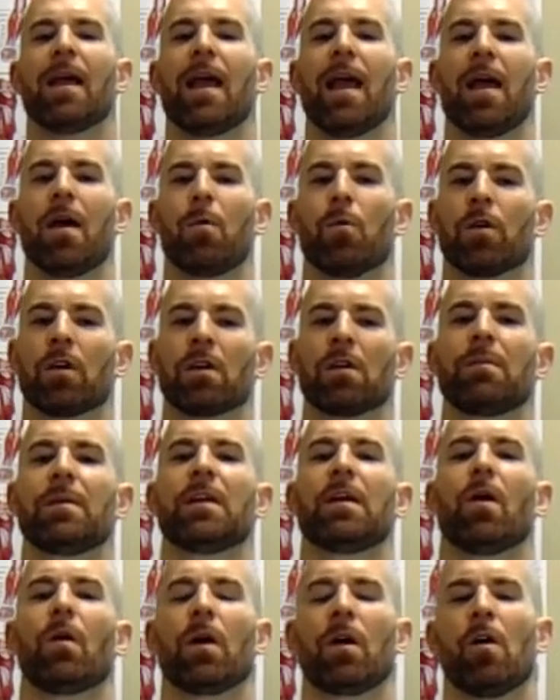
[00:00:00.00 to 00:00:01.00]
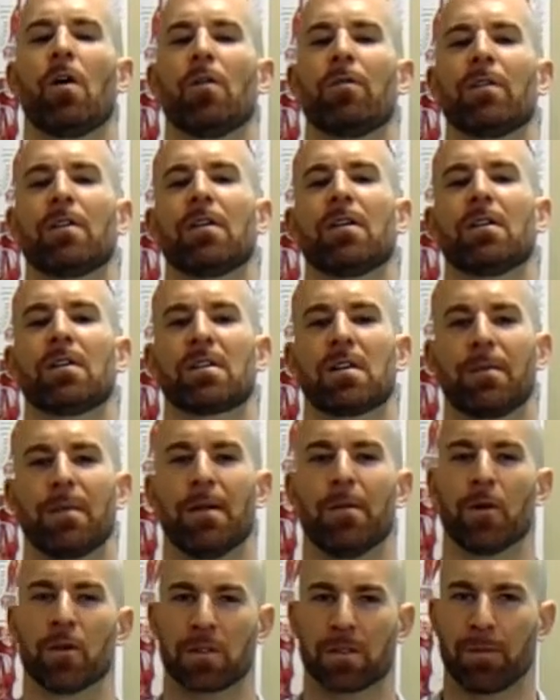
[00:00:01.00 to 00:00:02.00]
and we're going to be going over some of
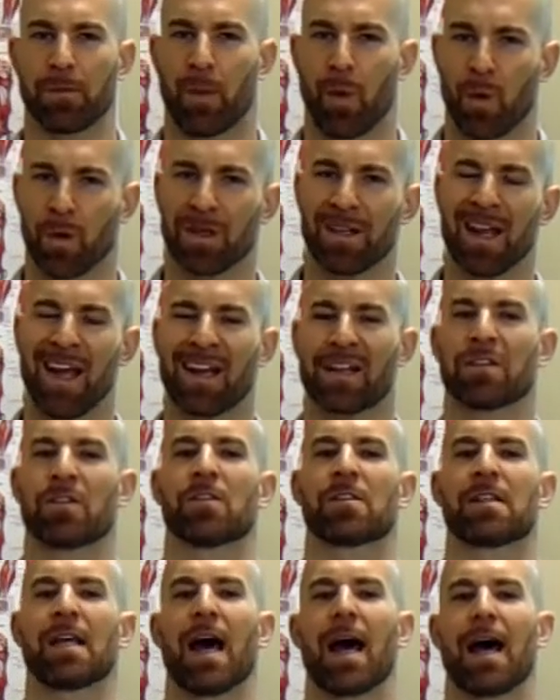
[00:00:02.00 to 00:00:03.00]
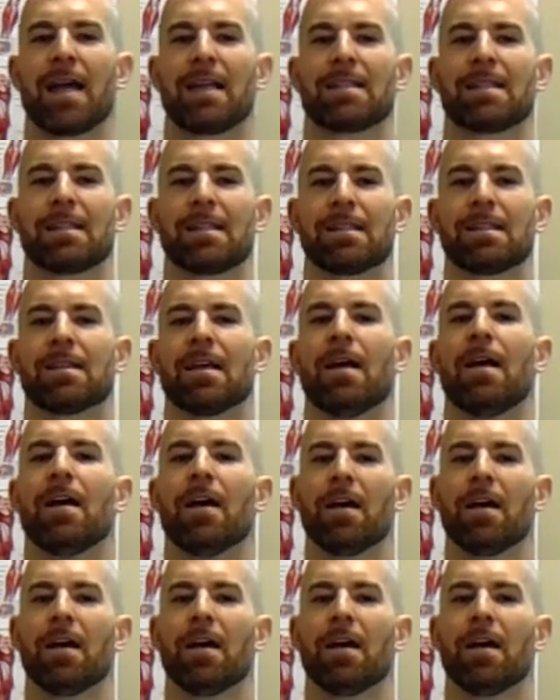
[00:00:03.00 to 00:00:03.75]
the most important exercises